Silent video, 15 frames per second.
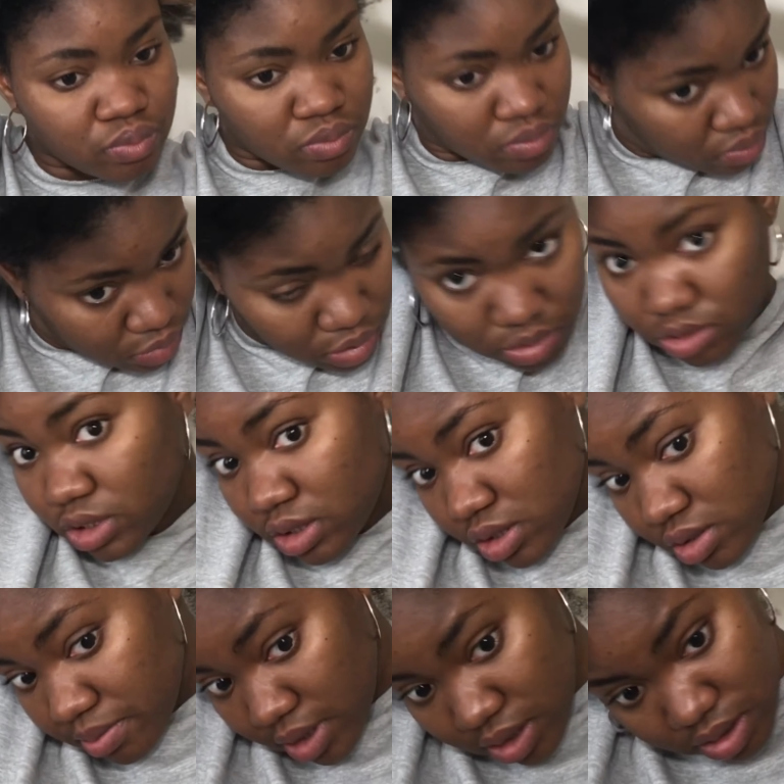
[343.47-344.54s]
the way I did
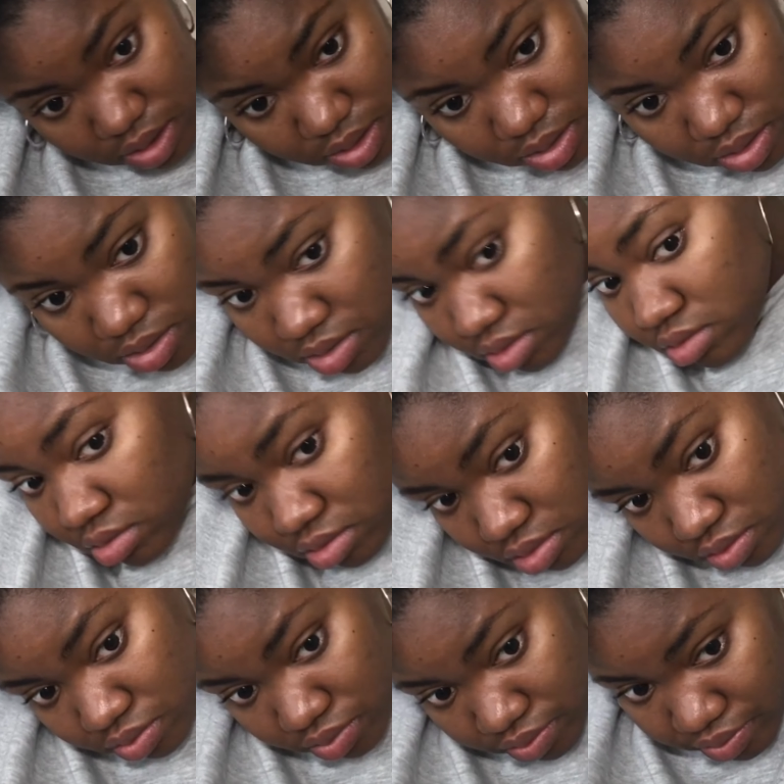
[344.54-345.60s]
it. So the
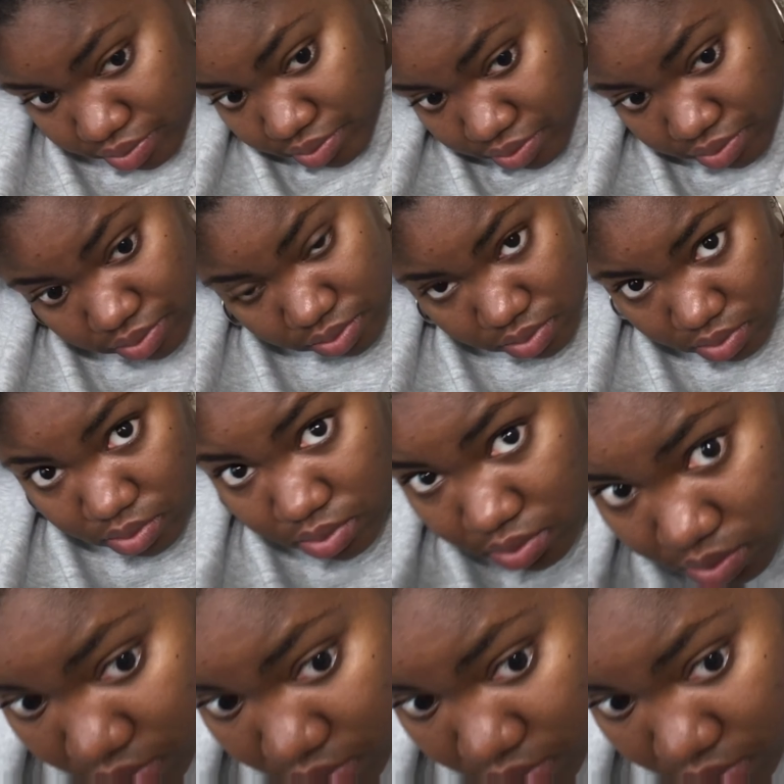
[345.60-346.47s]
next thing that I'm gonna